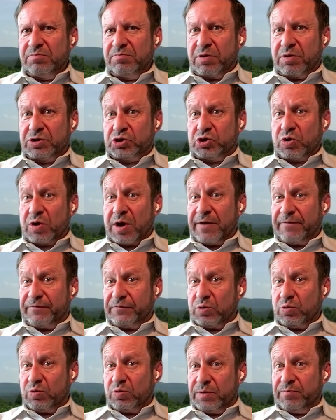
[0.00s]
But you
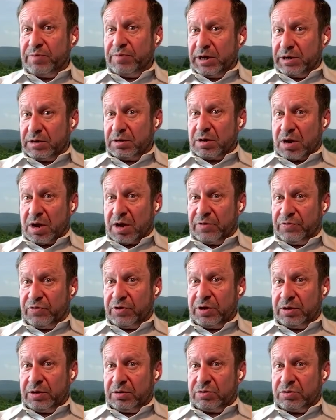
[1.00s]
have to admit, I
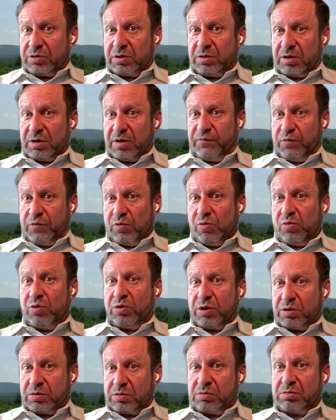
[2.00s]
think, that if you
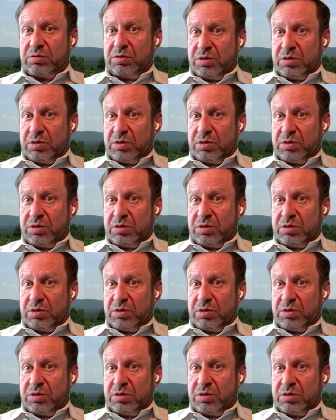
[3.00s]
look at